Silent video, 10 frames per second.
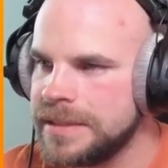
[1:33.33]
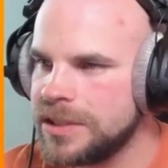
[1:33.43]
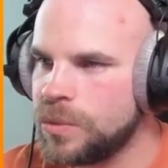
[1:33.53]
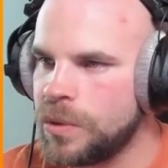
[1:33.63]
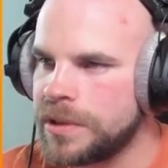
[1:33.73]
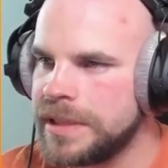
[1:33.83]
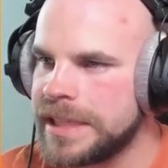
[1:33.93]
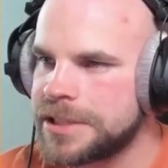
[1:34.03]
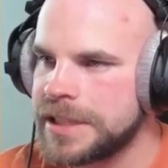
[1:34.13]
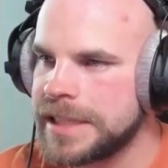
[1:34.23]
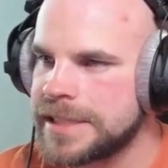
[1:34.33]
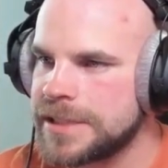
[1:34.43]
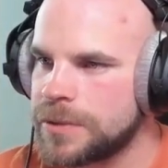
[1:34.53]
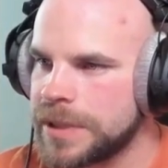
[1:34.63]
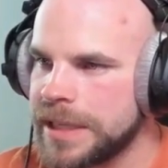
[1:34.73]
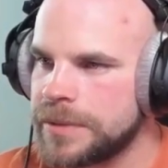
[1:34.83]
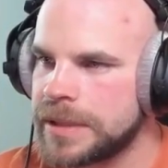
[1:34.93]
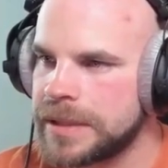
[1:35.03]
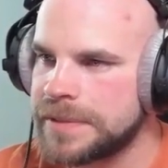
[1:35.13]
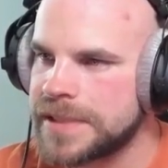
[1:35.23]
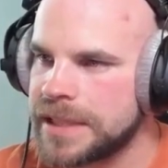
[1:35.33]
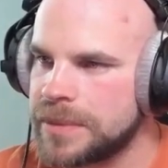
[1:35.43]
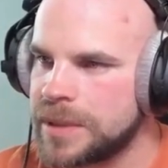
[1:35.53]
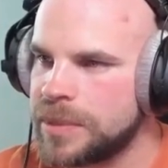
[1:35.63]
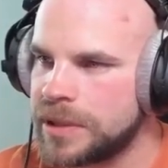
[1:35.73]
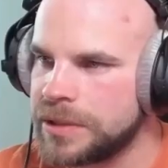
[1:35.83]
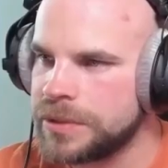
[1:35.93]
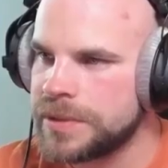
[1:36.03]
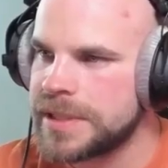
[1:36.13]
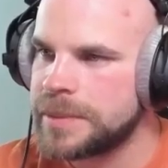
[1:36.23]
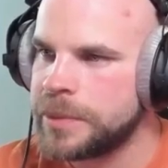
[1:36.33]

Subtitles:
The Warden actually hits the Tornado on the left side with the balloons that